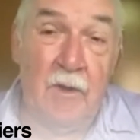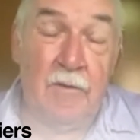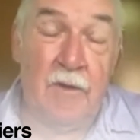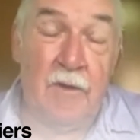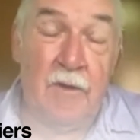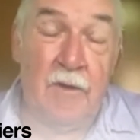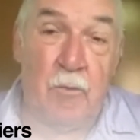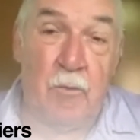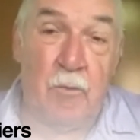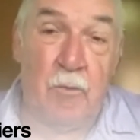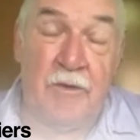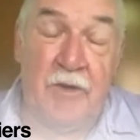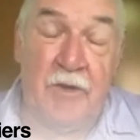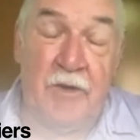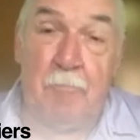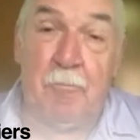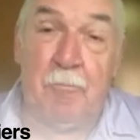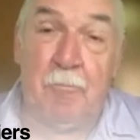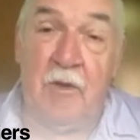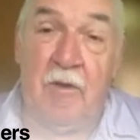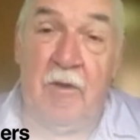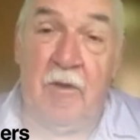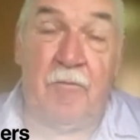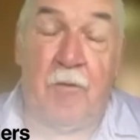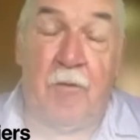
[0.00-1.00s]
They were
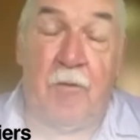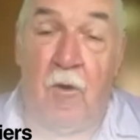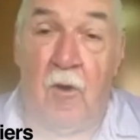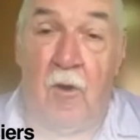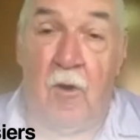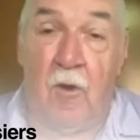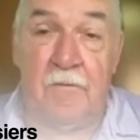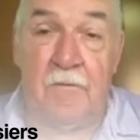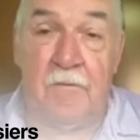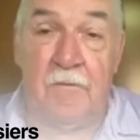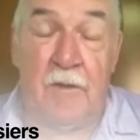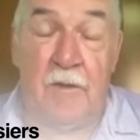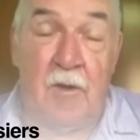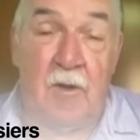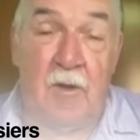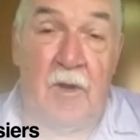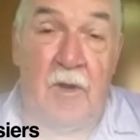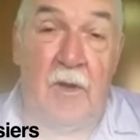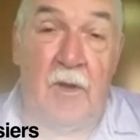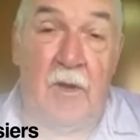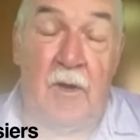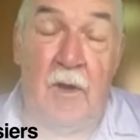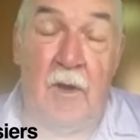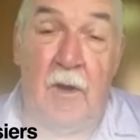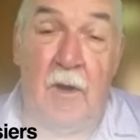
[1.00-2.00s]
deeply involved in
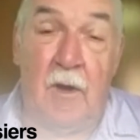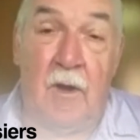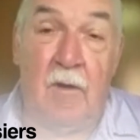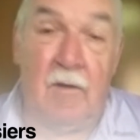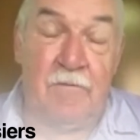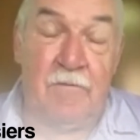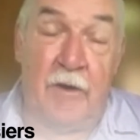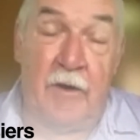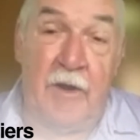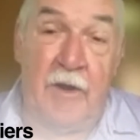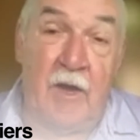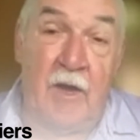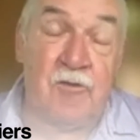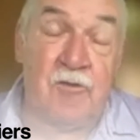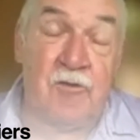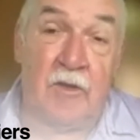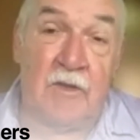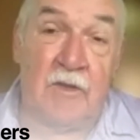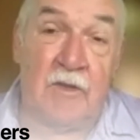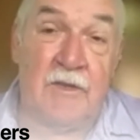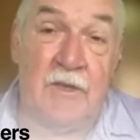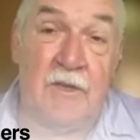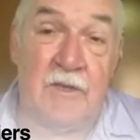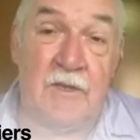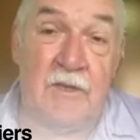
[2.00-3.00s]
the financial
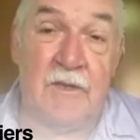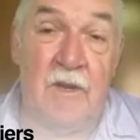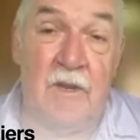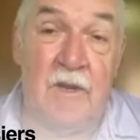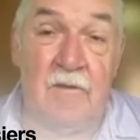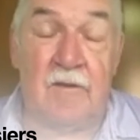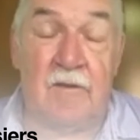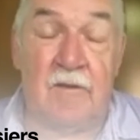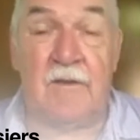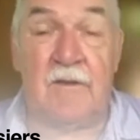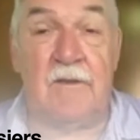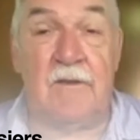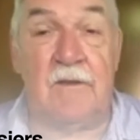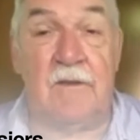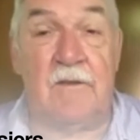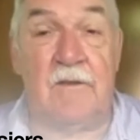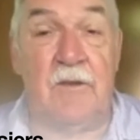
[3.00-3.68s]
assistance